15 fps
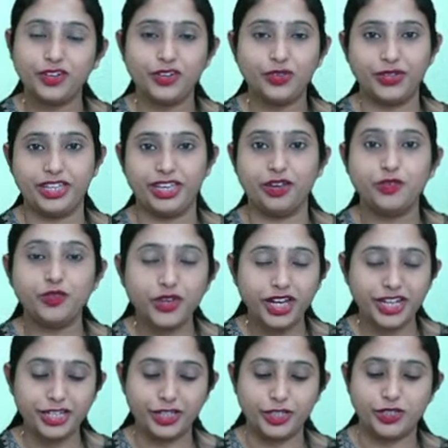Okay,
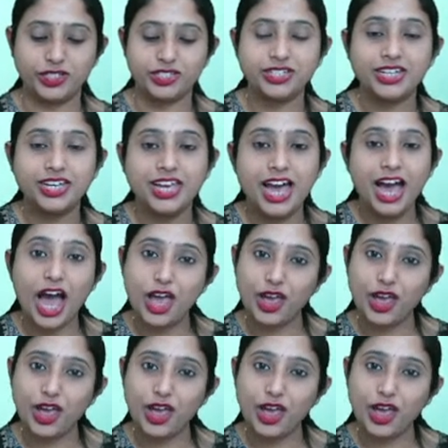very good. I